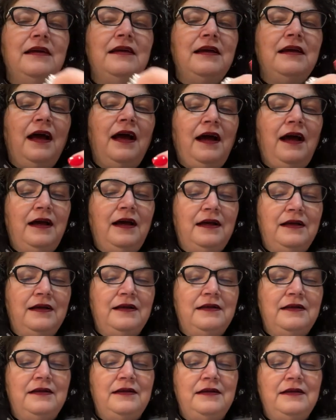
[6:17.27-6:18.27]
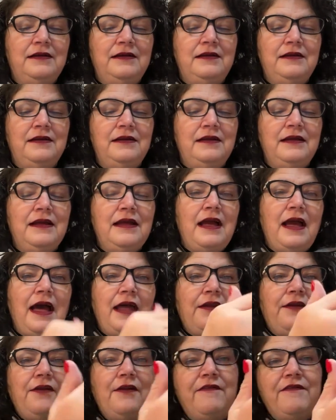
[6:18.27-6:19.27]
Huh. I
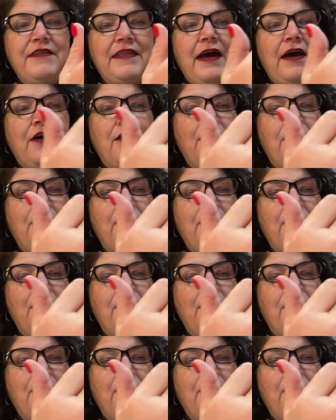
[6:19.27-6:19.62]
don't know if that